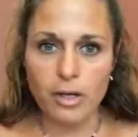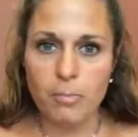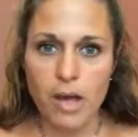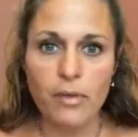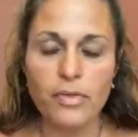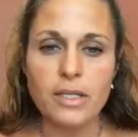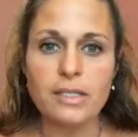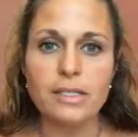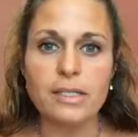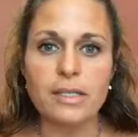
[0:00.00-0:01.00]
about
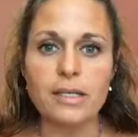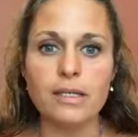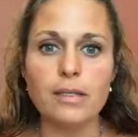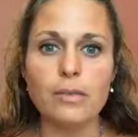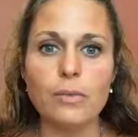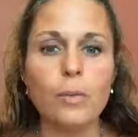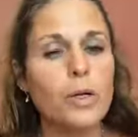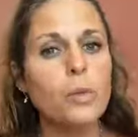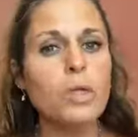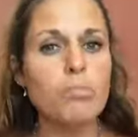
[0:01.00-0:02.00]
this is that
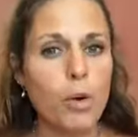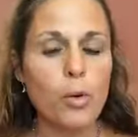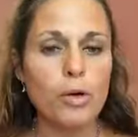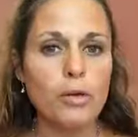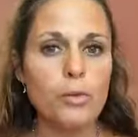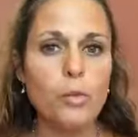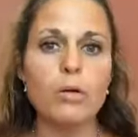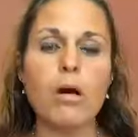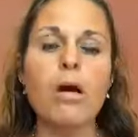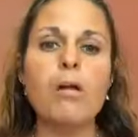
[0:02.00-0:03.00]
when we're born,
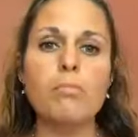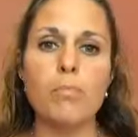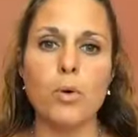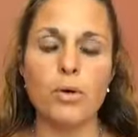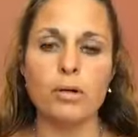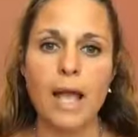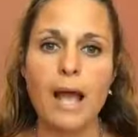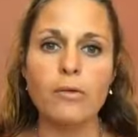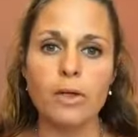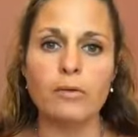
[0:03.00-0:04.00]
we're all born
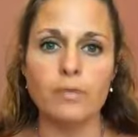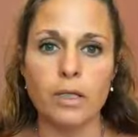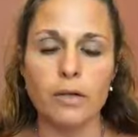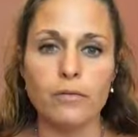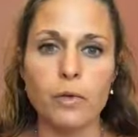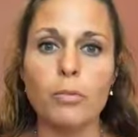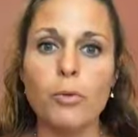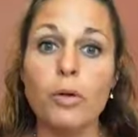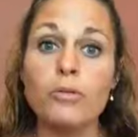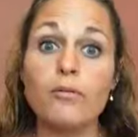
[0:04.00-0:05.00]
out of love. We're
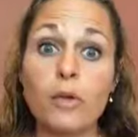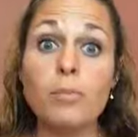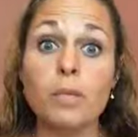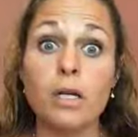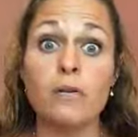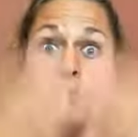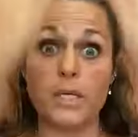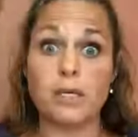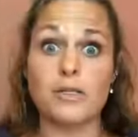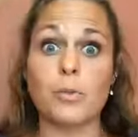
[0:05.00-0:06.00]
born from love
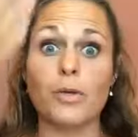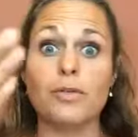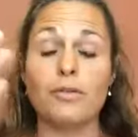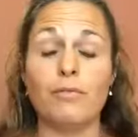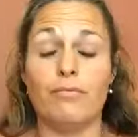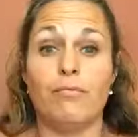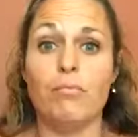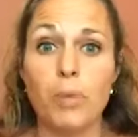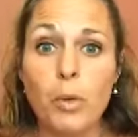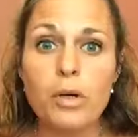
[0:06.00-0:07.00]
because we're
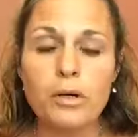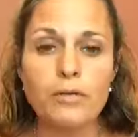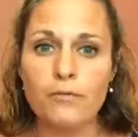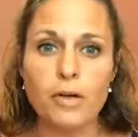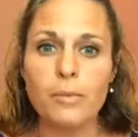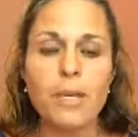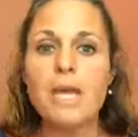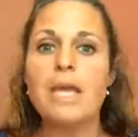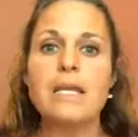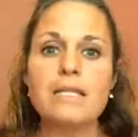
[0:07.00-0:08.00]
born from
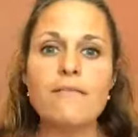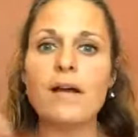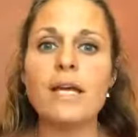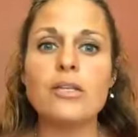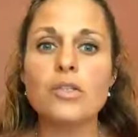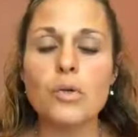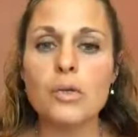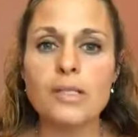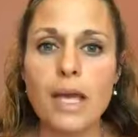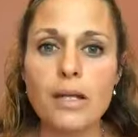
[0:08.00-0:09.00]
divine
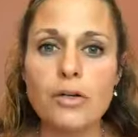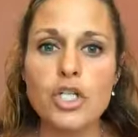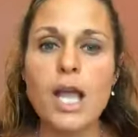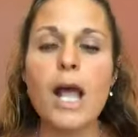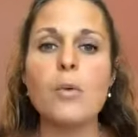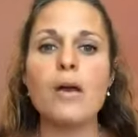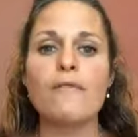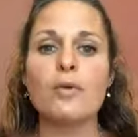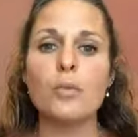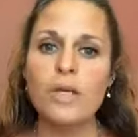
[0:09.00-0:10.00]
source energy.
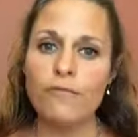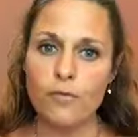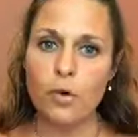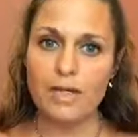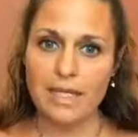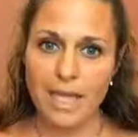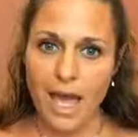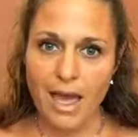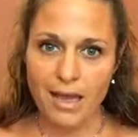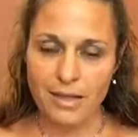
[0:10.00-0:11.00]
However, we
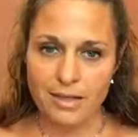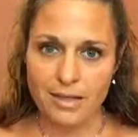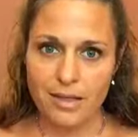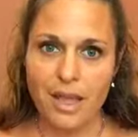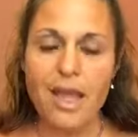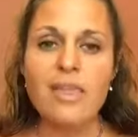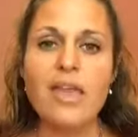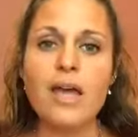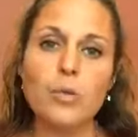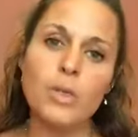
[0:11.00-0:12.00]
forget
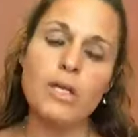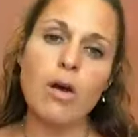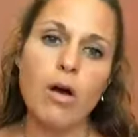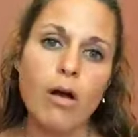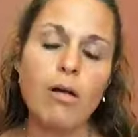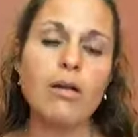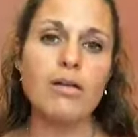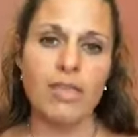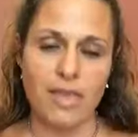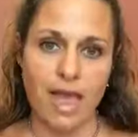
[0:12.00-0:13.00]
that we
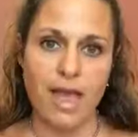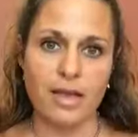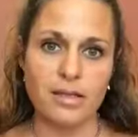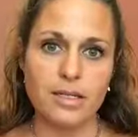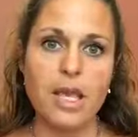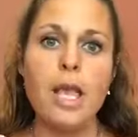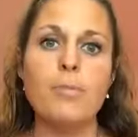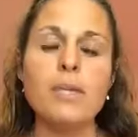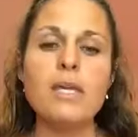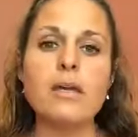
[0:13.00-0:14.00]
are that
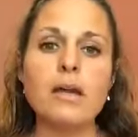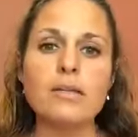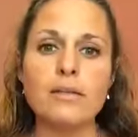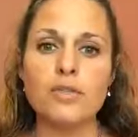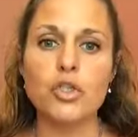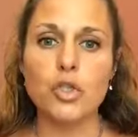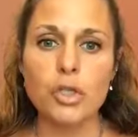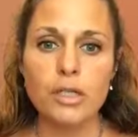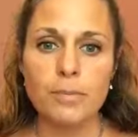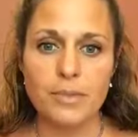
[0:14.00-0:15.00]
because of
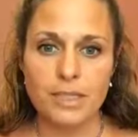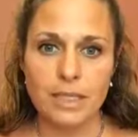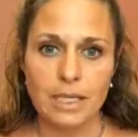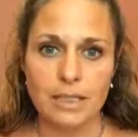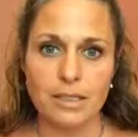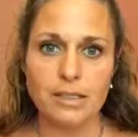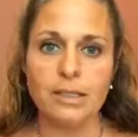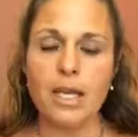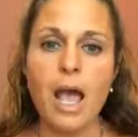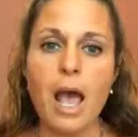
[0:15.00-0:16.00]
circumstances
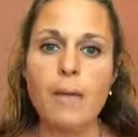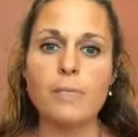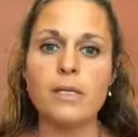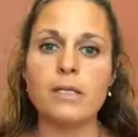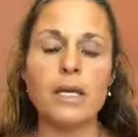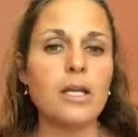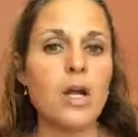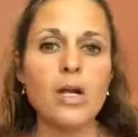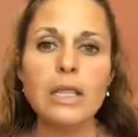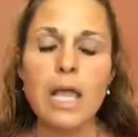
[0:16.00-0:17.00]
that happen in
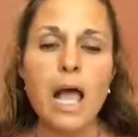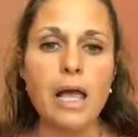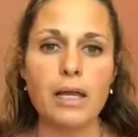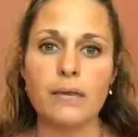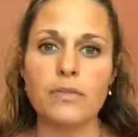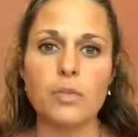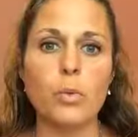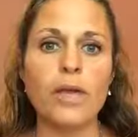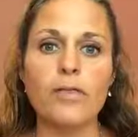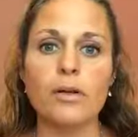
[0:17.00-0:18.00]
our lives,
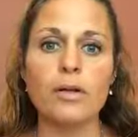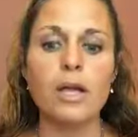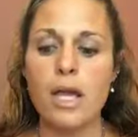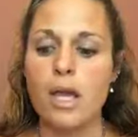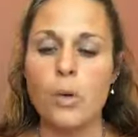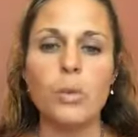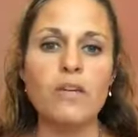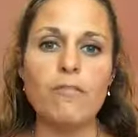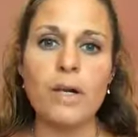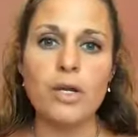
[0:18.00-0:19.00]
whether
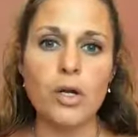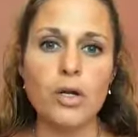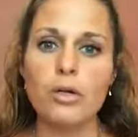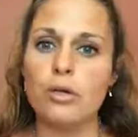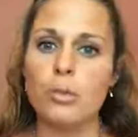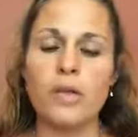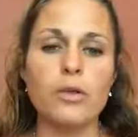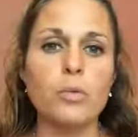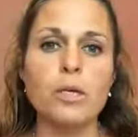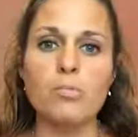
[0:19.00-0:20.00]
we've been hurt,
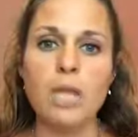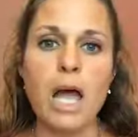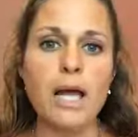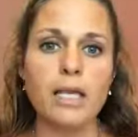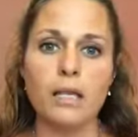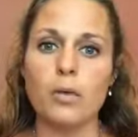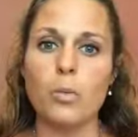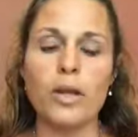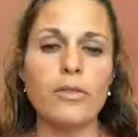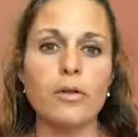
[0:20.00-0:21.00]
whether we block it,
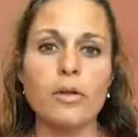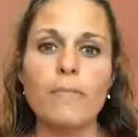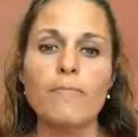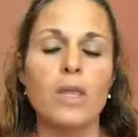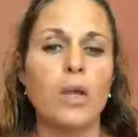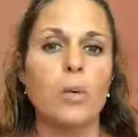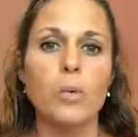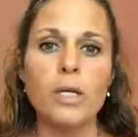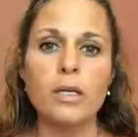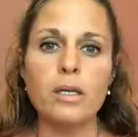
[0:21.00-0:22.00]
whether
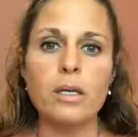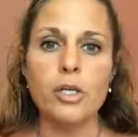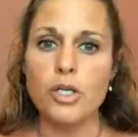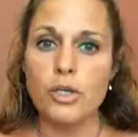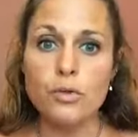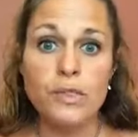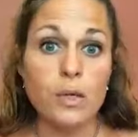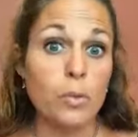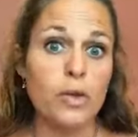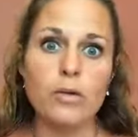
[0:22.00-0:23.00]
we use
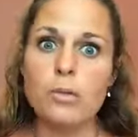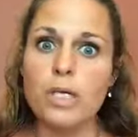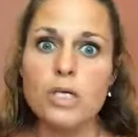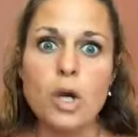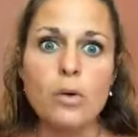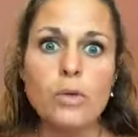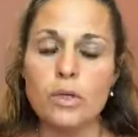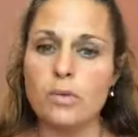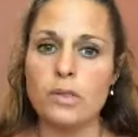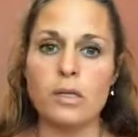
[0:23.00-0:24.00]
it, whether we don't
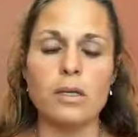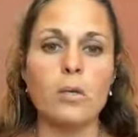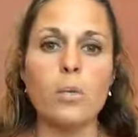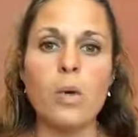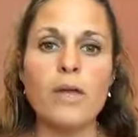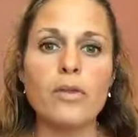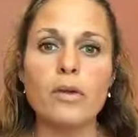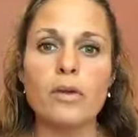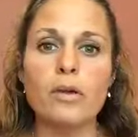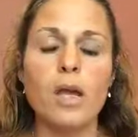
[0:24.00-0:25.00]
use it,
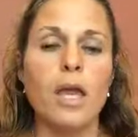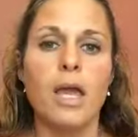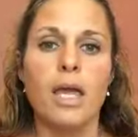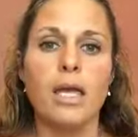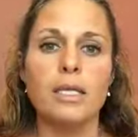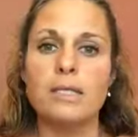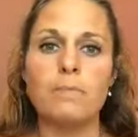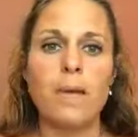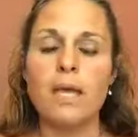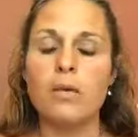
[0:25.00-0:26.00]
whether it's
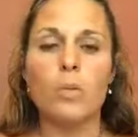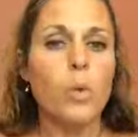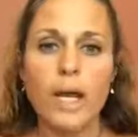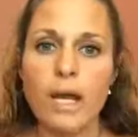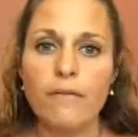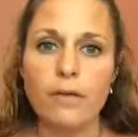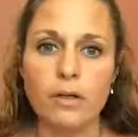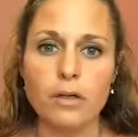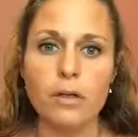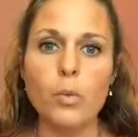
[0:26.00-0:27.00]
been
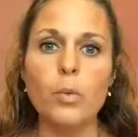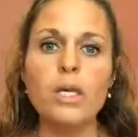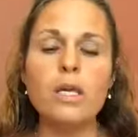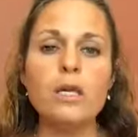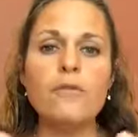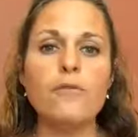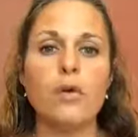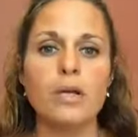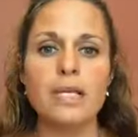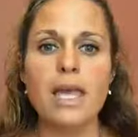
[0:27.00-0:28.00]
whatever. We
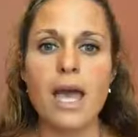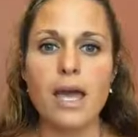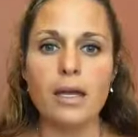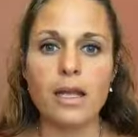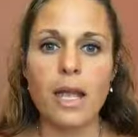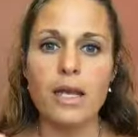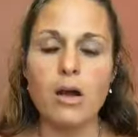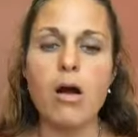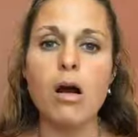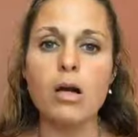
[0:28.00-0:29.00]
forget
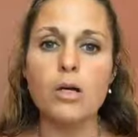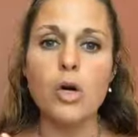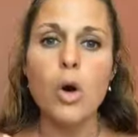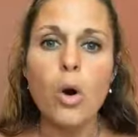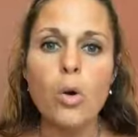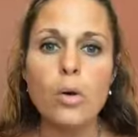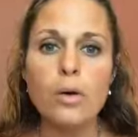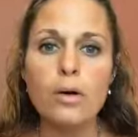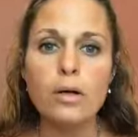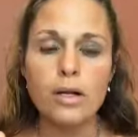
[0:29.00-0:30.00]
at our
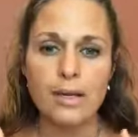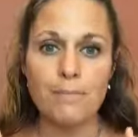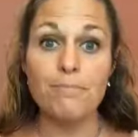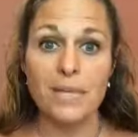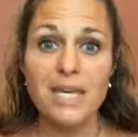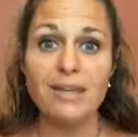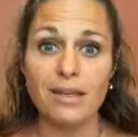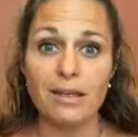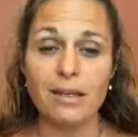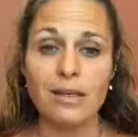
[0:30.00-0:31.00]
core
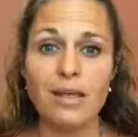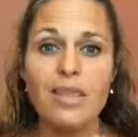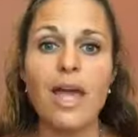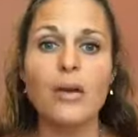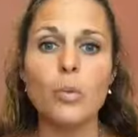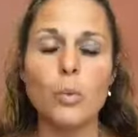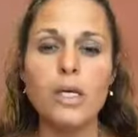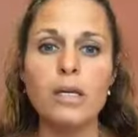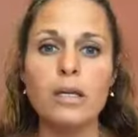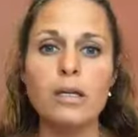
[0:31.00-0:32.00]
being that
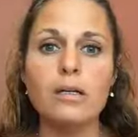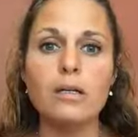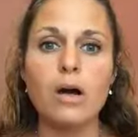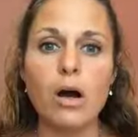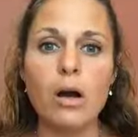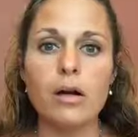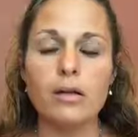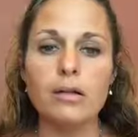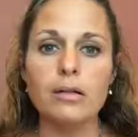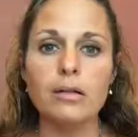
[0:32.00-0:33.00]
we
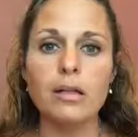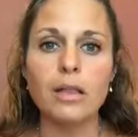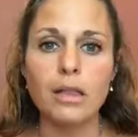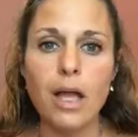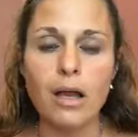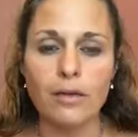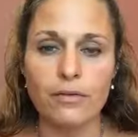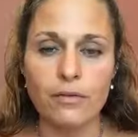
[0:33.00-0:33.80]
are love.